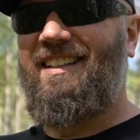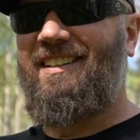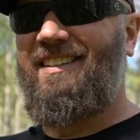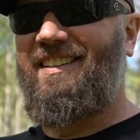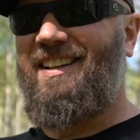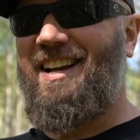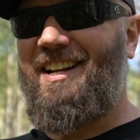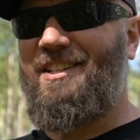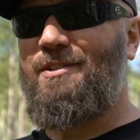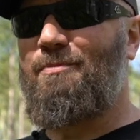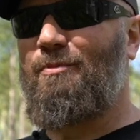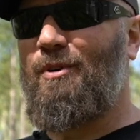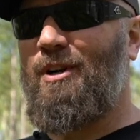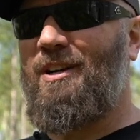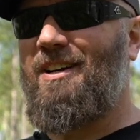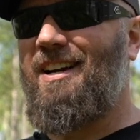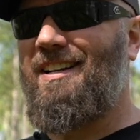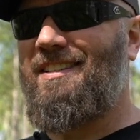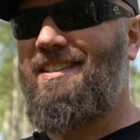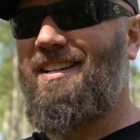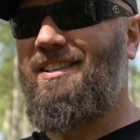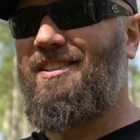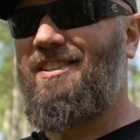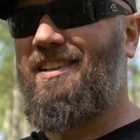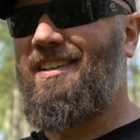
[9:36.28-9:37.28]
Lots more
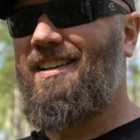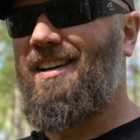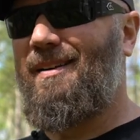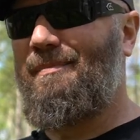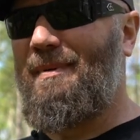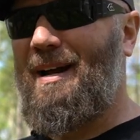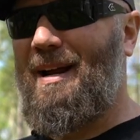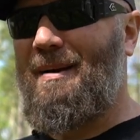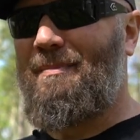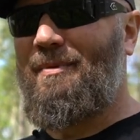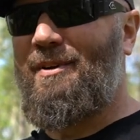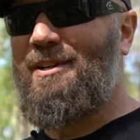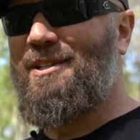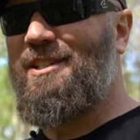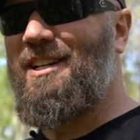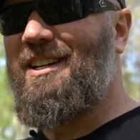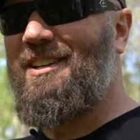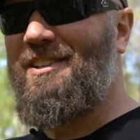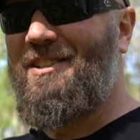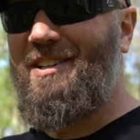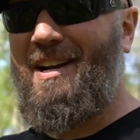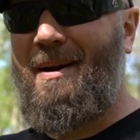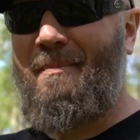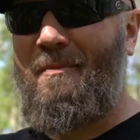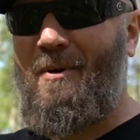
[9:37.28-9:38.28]
content to come. I appreciate
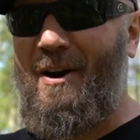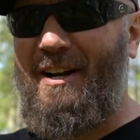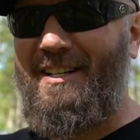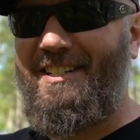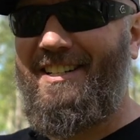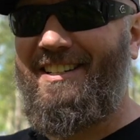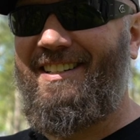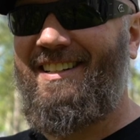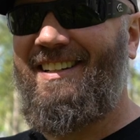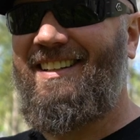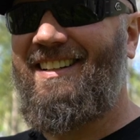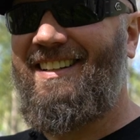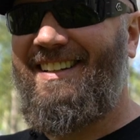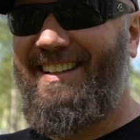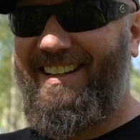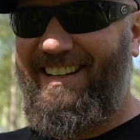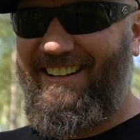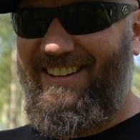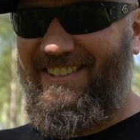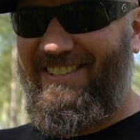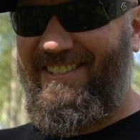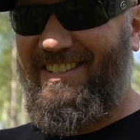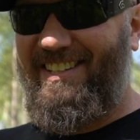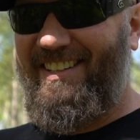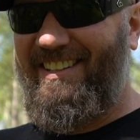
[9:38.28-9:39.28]
your time watching, and
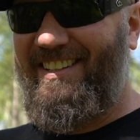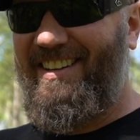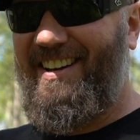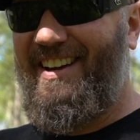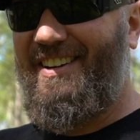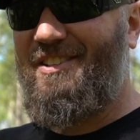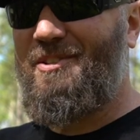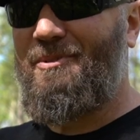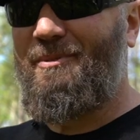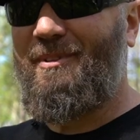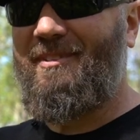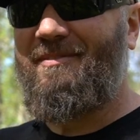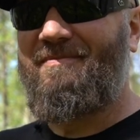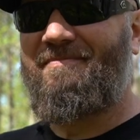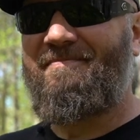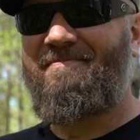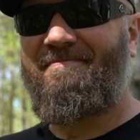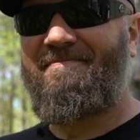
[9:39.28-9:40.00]
I'll see you in the next one.